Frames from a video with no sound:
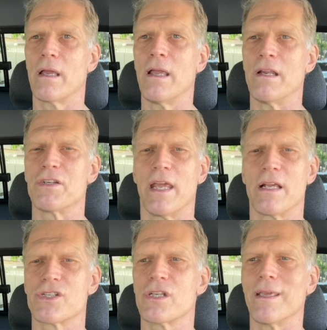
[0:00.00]
It
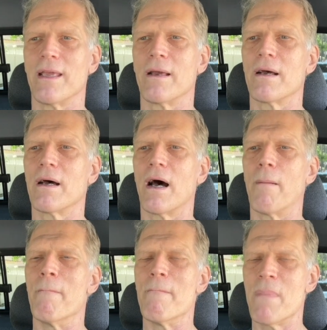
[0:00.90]
takes
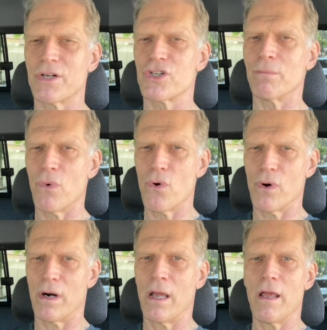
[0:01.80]
much
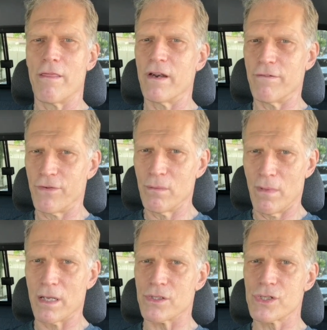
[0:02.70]
more than a few
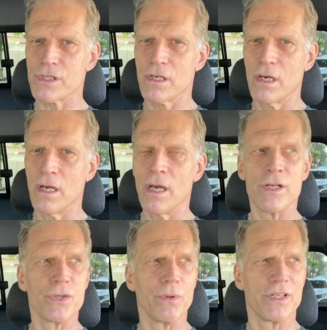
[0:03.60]
months
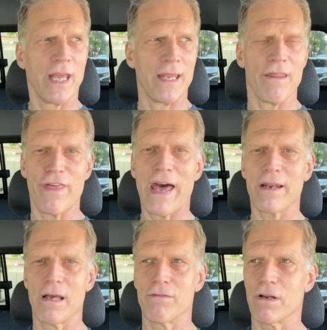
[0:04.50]
to attain that
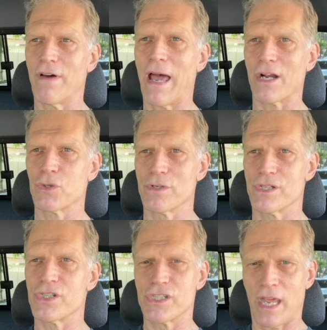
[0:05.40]
level of actual
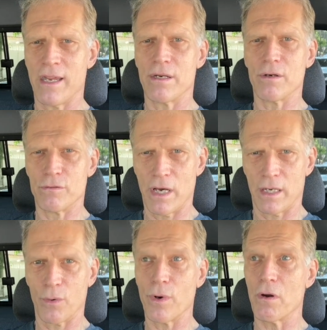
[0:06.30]
sustained
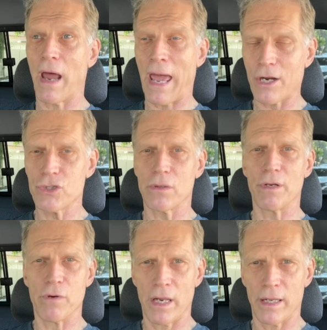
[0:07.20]
running, where you're actually
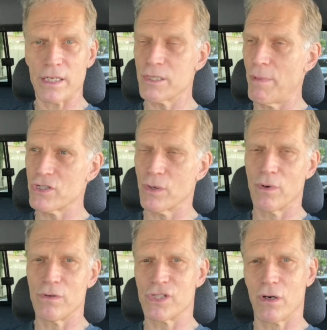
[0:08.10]
running, especially when
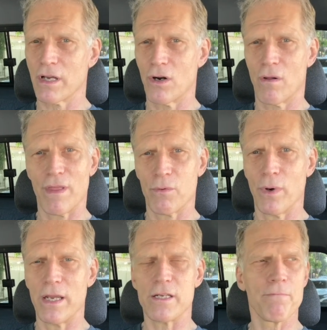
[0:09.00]
you've still got all that weight.